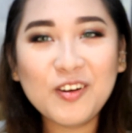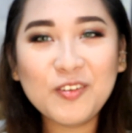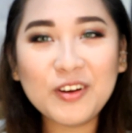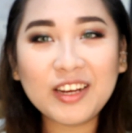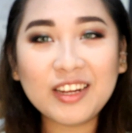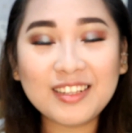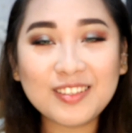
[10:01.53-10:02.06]

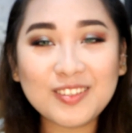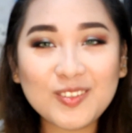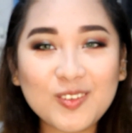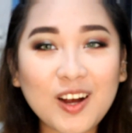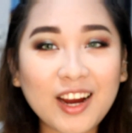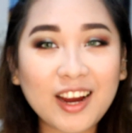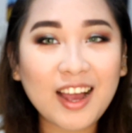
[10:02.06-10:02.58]
We're gonna do
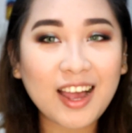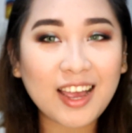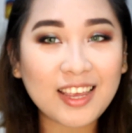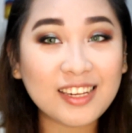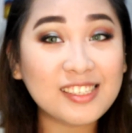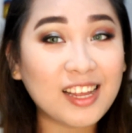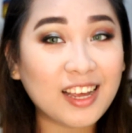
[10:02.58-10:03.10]
our
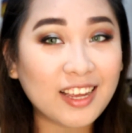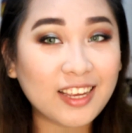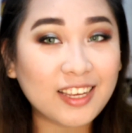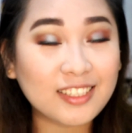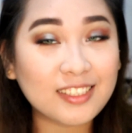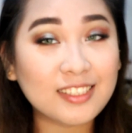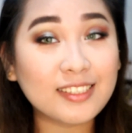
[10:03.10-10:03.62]

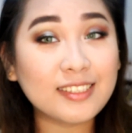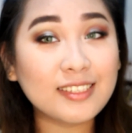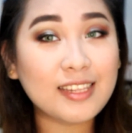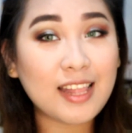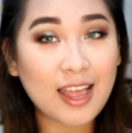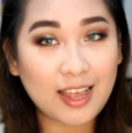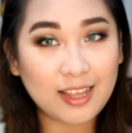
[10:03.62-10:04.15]
highlight
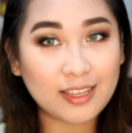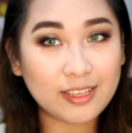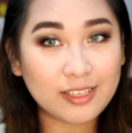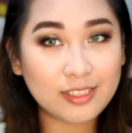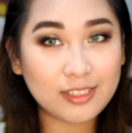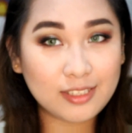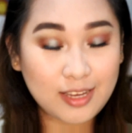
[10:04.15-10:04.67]

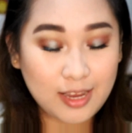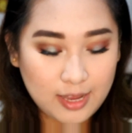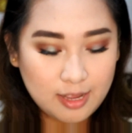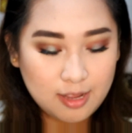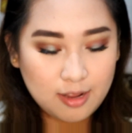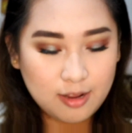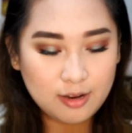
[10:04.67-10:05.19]
last,
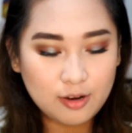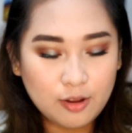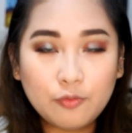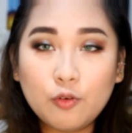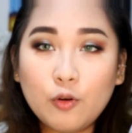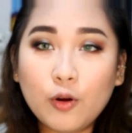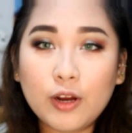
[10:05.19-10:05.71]
and
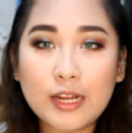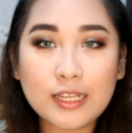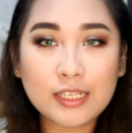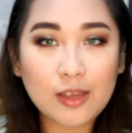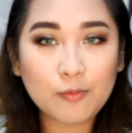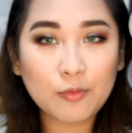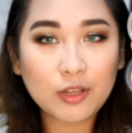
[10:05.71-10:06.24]
of course
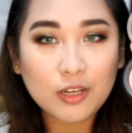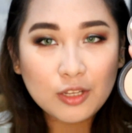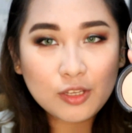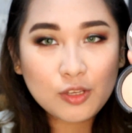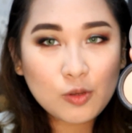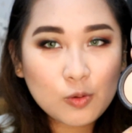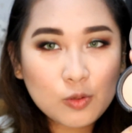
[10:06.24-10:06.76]
I'm gonna
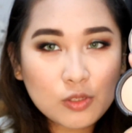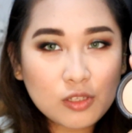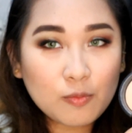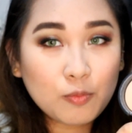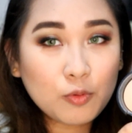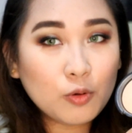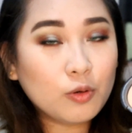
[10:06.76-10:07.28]
use the
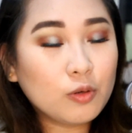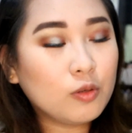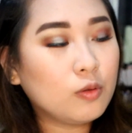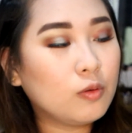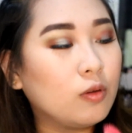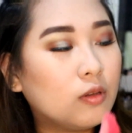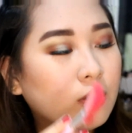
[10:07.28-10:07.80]
Pure
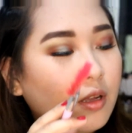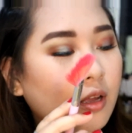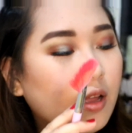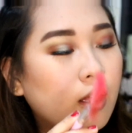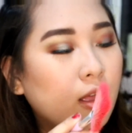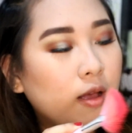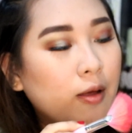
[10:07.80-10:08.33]
Nude
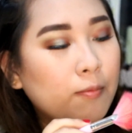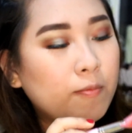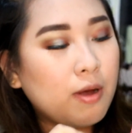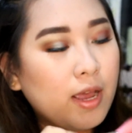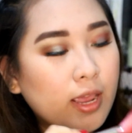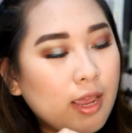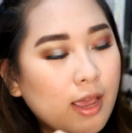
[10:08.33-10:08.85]

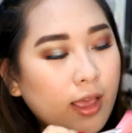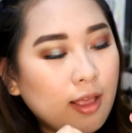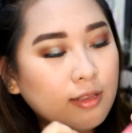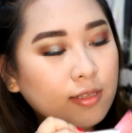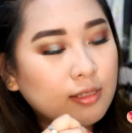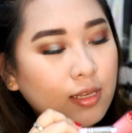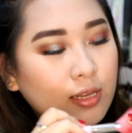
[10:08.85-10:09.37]
by
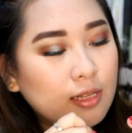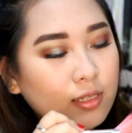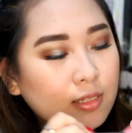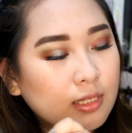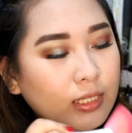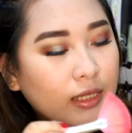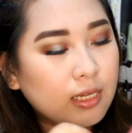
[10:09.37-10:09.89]

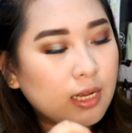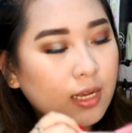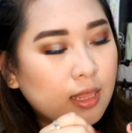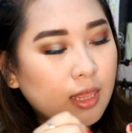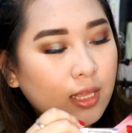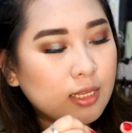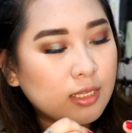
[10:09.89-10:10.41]
Essence.
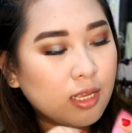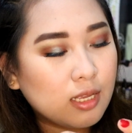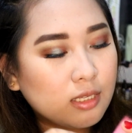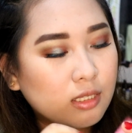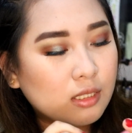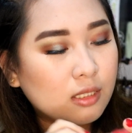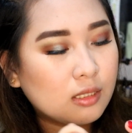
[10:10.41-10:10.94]
This has
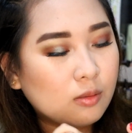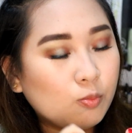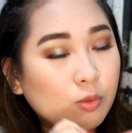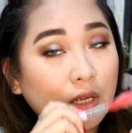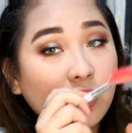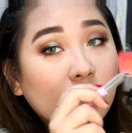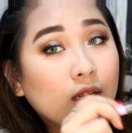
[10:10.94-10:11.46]

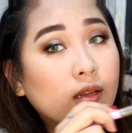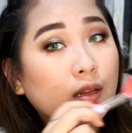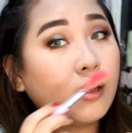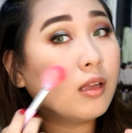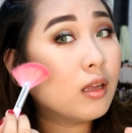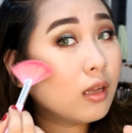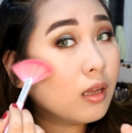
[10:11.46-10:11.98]
been
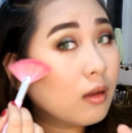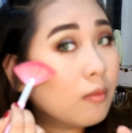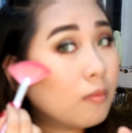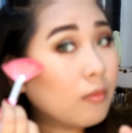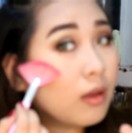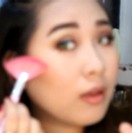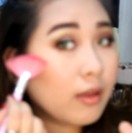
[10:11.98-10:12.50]

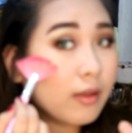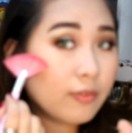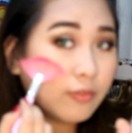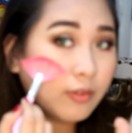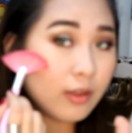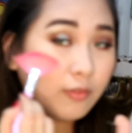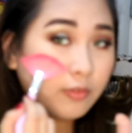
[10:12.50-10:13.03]
my
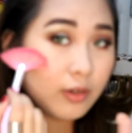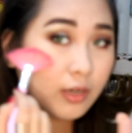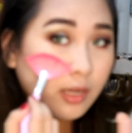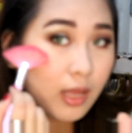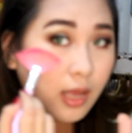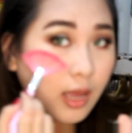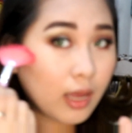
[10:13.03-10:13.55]

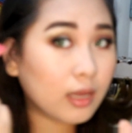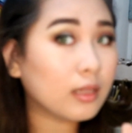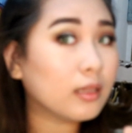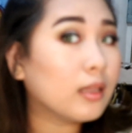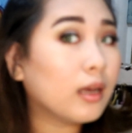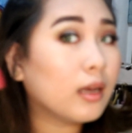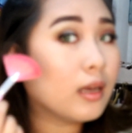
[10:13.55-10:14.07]
favorite
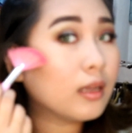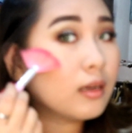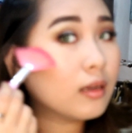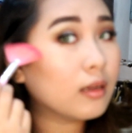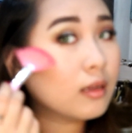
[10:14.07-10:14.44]
highlight